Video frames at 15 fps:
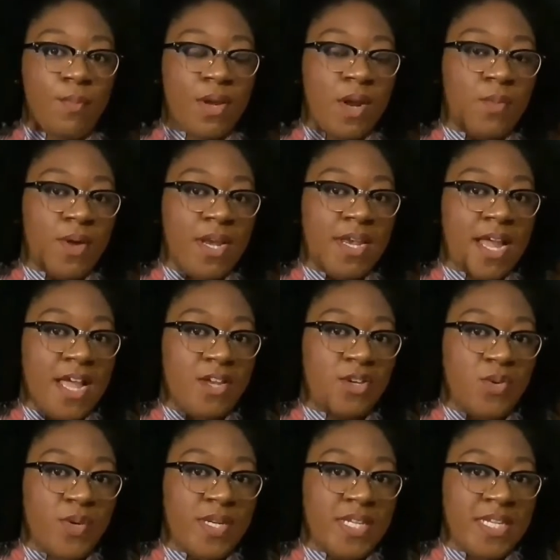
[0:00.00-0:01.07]
But I would not
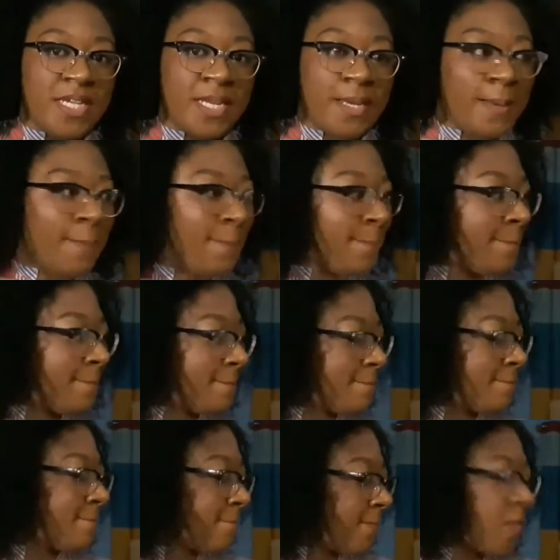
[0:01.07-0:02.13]
do it in
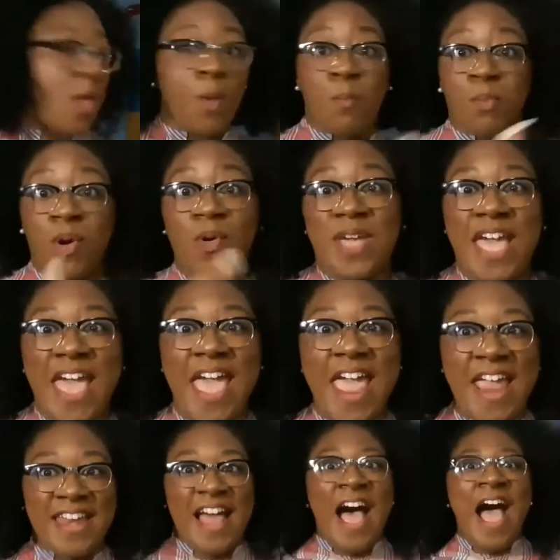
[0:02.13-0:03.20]

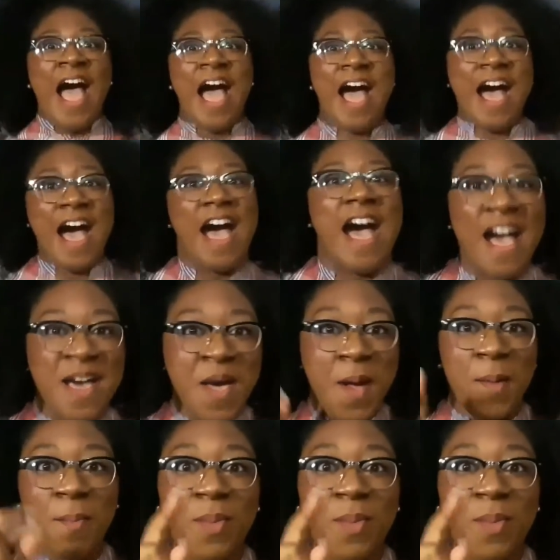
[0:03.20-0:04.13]
brocade. Ha ha!